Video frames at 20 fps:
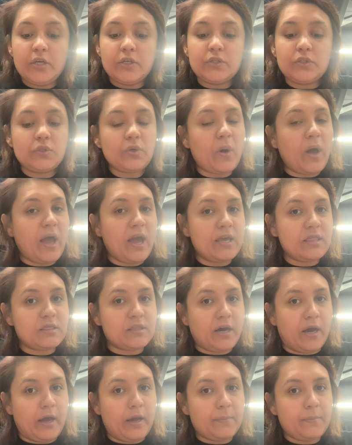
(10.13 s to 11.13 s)
So I
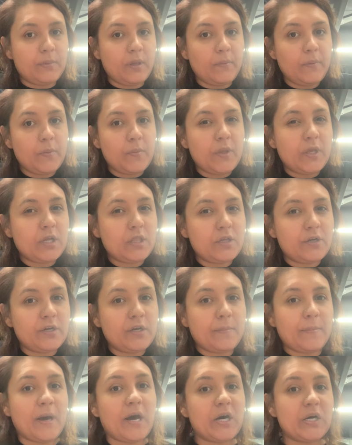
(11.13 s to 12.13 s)
thought maybe we could
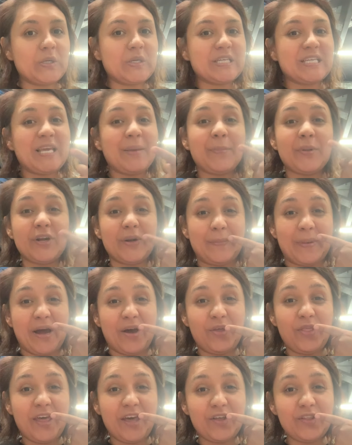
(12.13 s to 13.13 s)
learn about keeping our
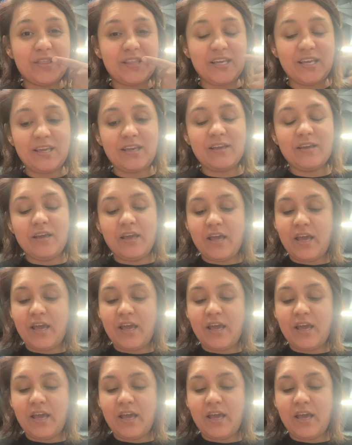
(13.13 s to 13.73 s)
mouth healthy